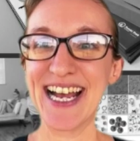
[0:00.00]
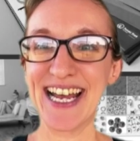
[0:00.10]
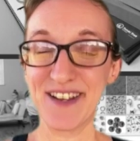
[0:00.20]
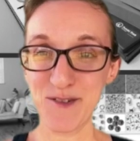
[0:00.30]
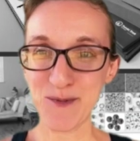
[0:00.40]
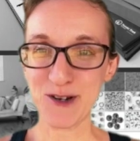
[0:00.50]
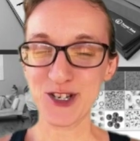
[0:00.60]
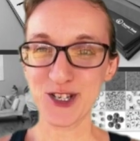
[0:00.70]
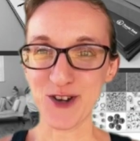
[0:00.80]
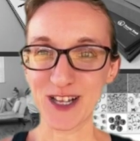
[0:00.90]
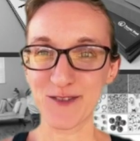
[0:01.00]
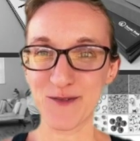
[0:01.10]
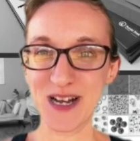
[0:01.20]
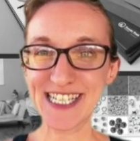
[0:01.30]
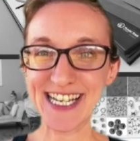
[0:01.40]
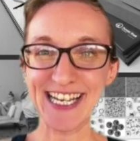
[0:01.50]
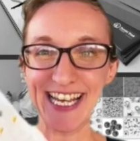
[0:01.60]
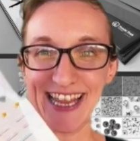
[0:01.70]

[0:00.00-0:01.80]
And if you purchase directly from us, get